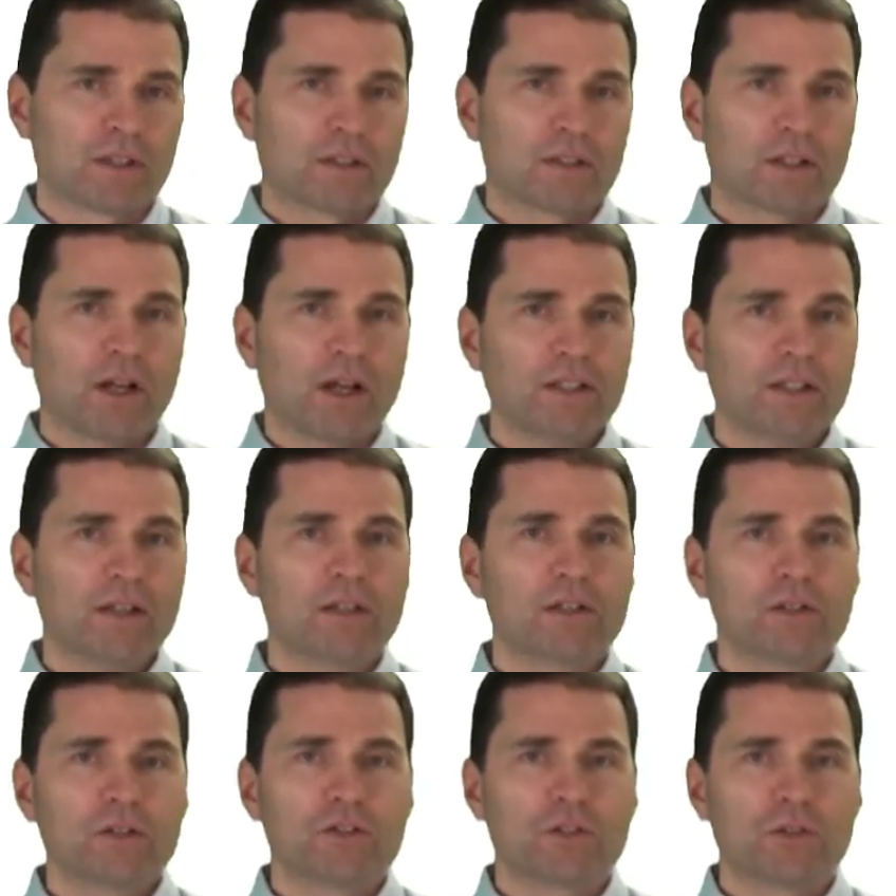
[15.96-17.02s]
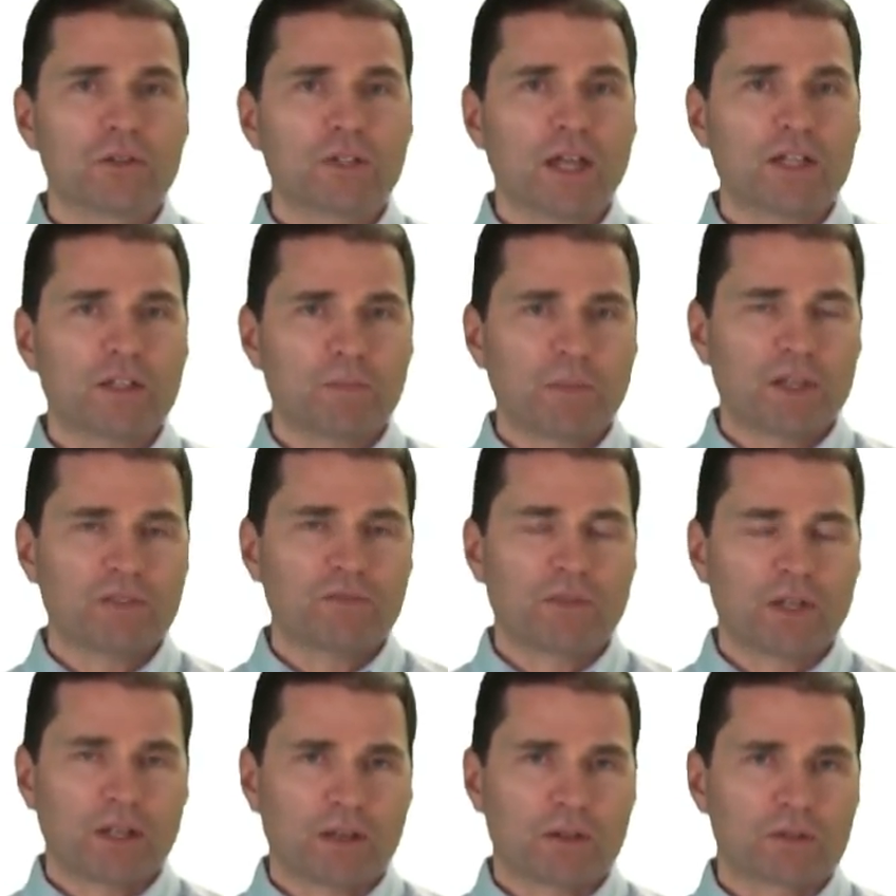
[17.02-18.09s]
The content includes use case based
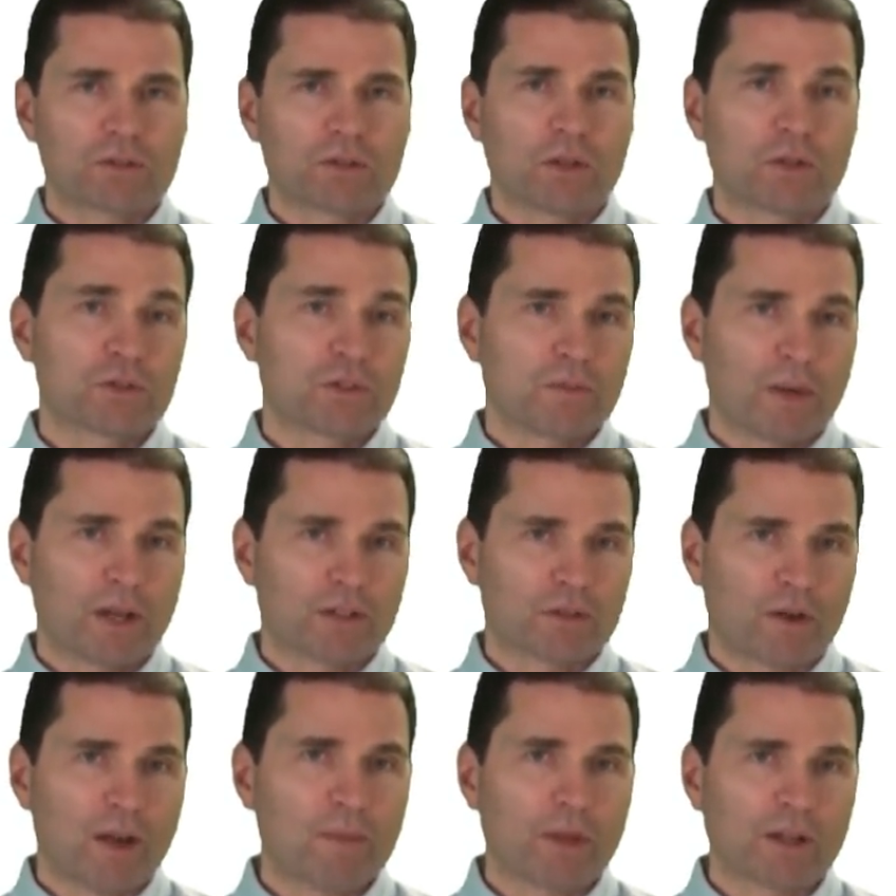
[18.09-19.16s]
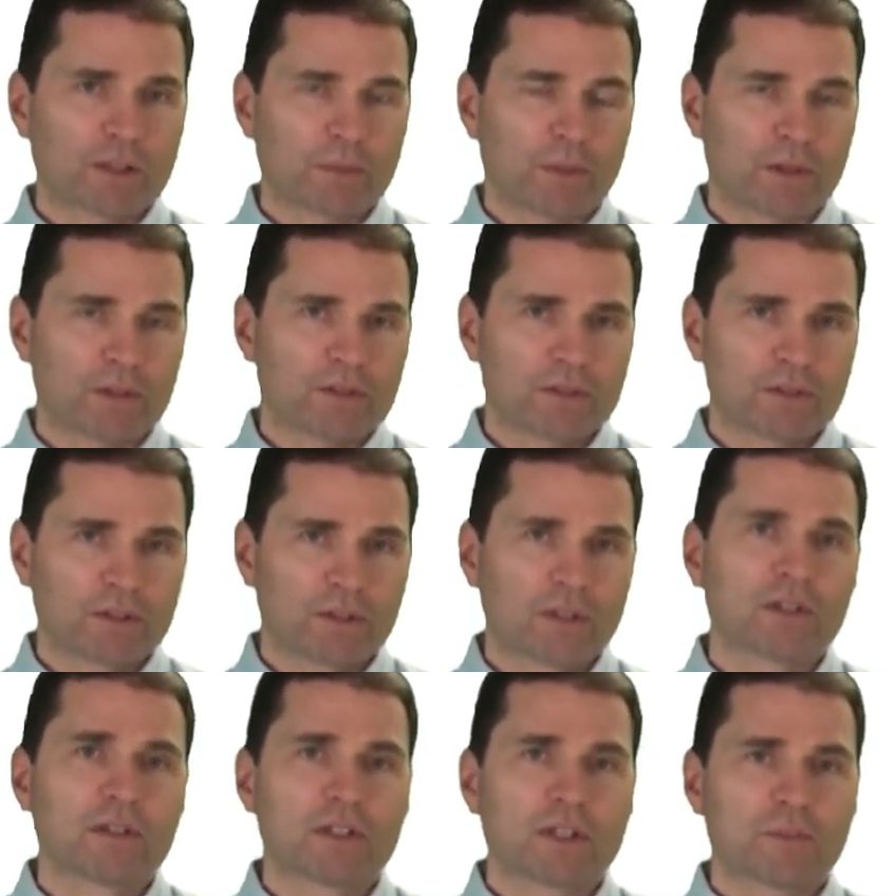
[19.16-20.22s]
videos hosted by Scribe experts,
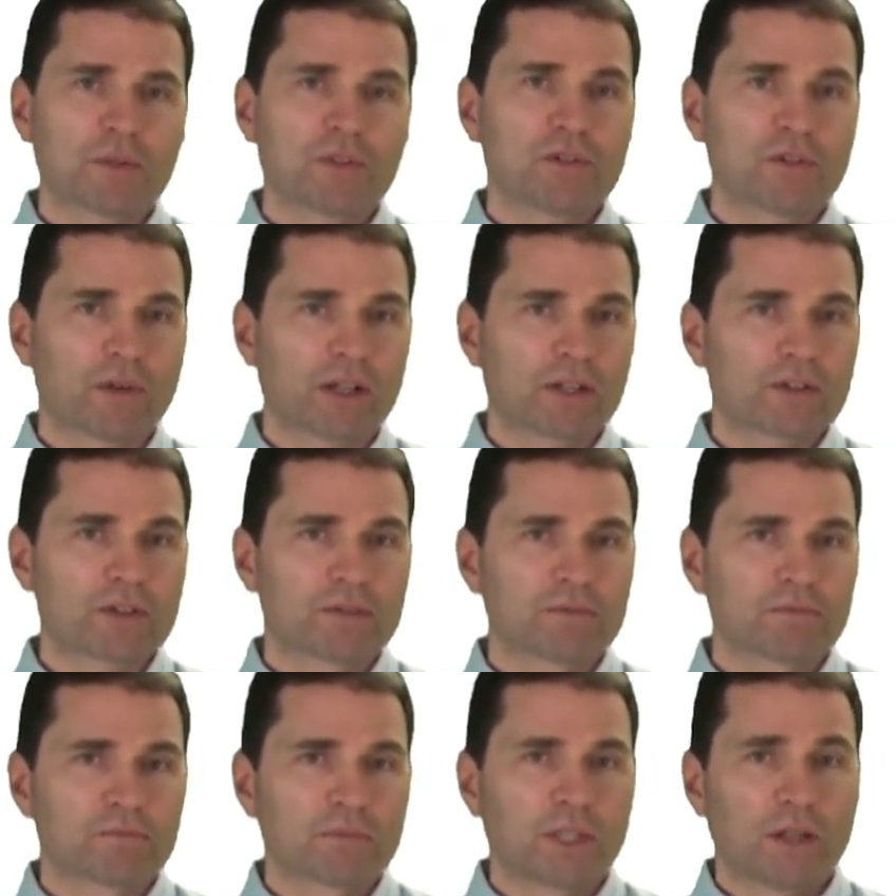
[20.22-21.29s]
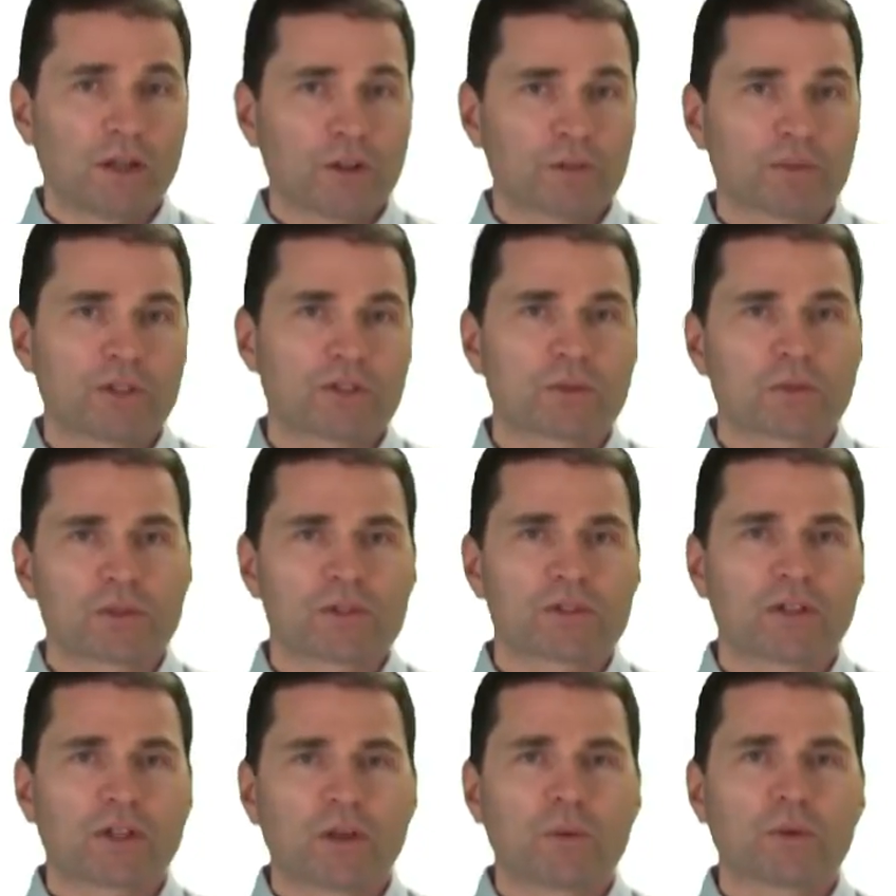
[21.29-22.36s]
tips and tricks, and other resources
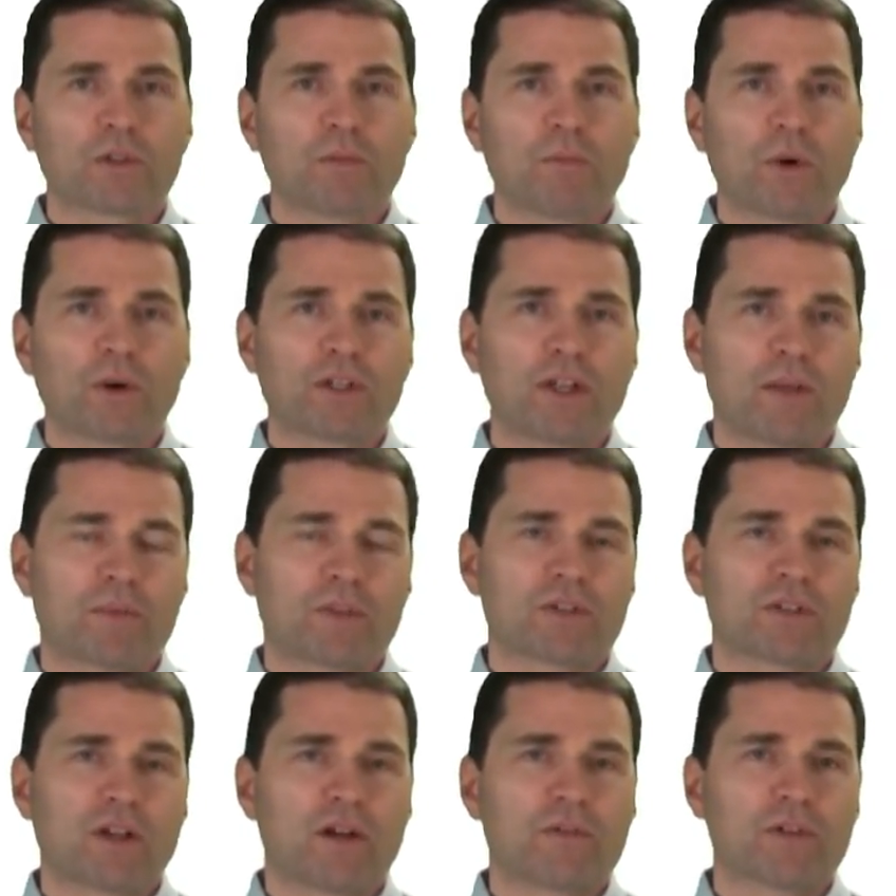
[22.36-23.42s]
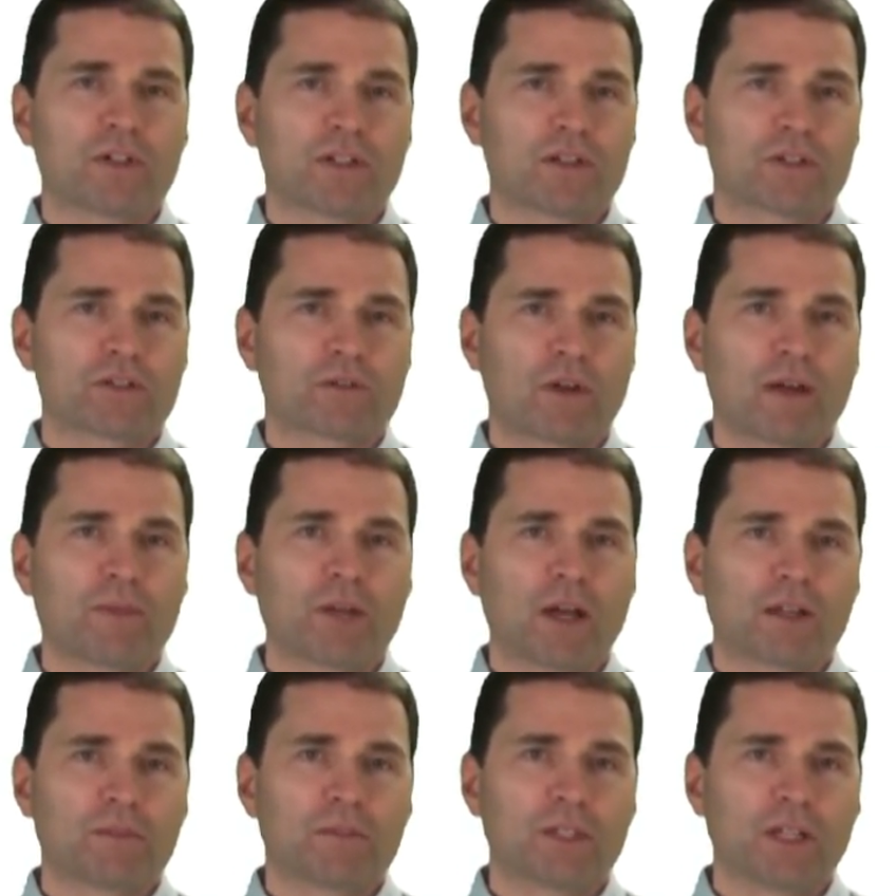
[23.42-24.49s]
that go into more depth than is covered in the Scribe
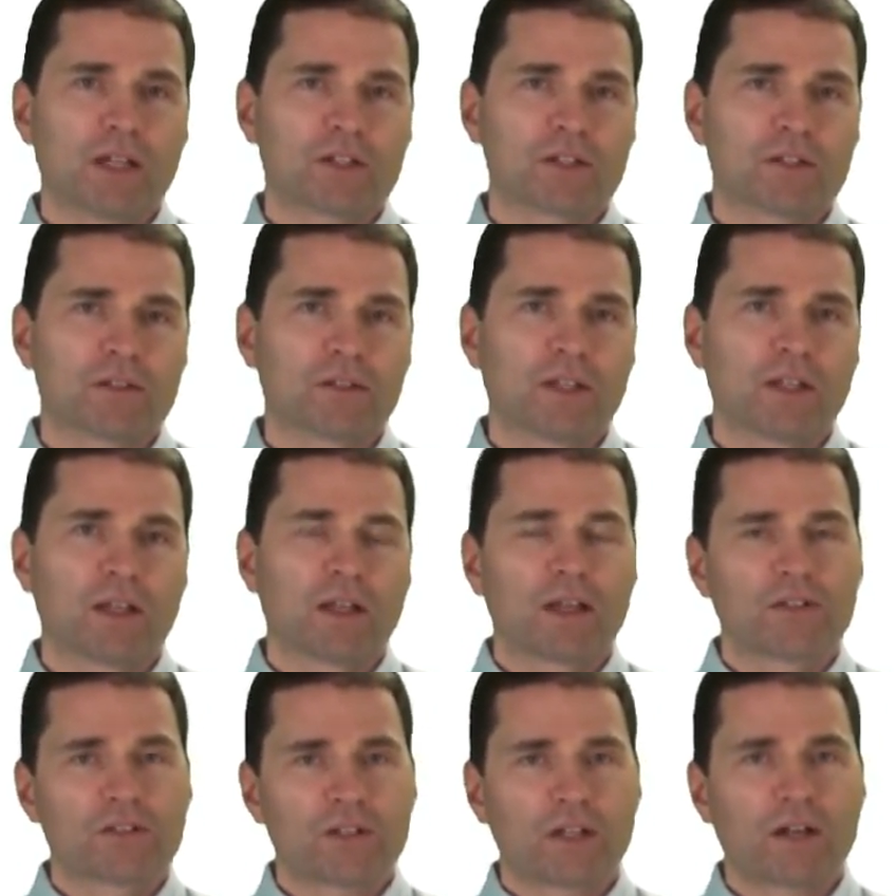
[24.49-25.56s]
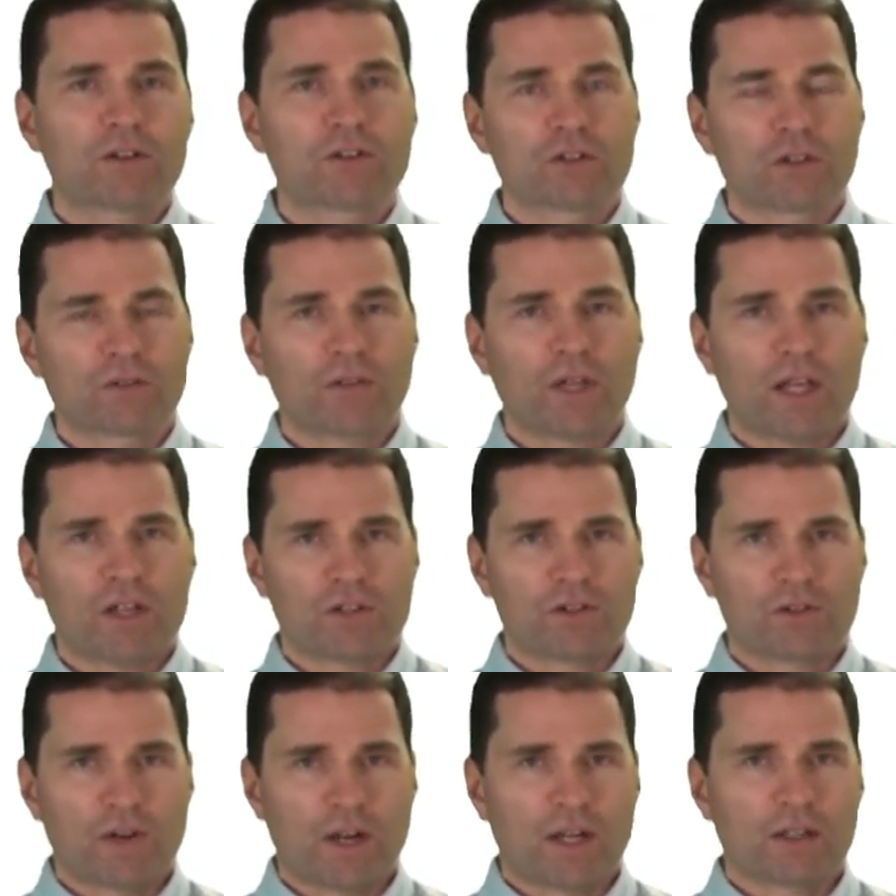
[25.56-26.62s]
documentation and standard certification
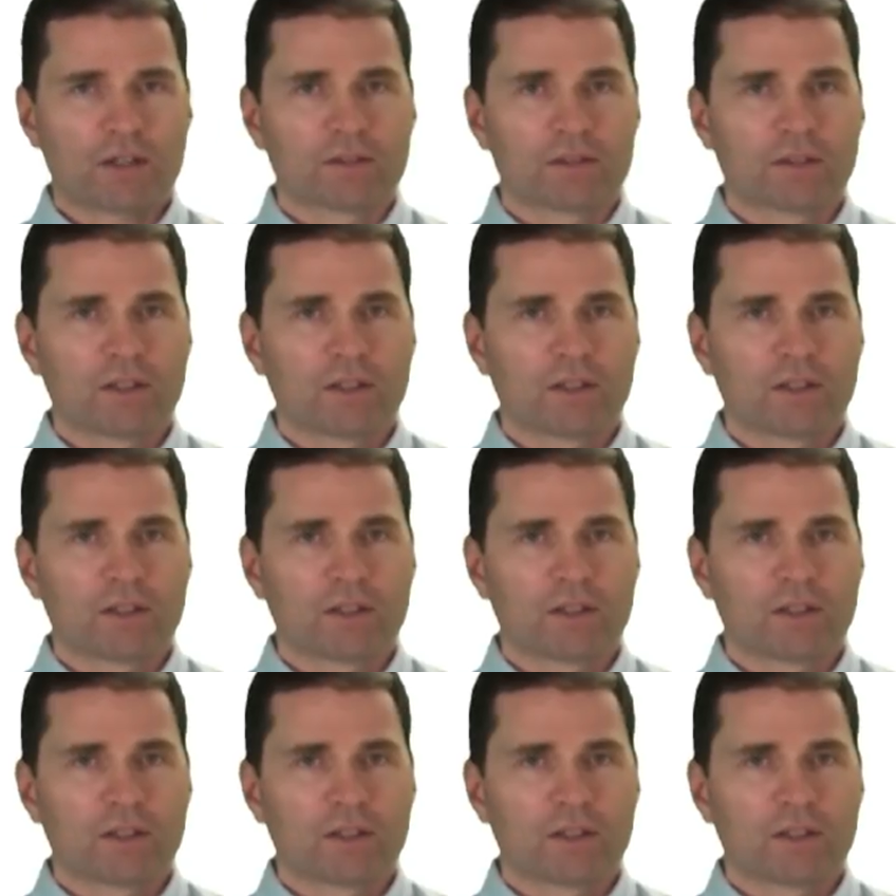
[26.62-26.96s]
training.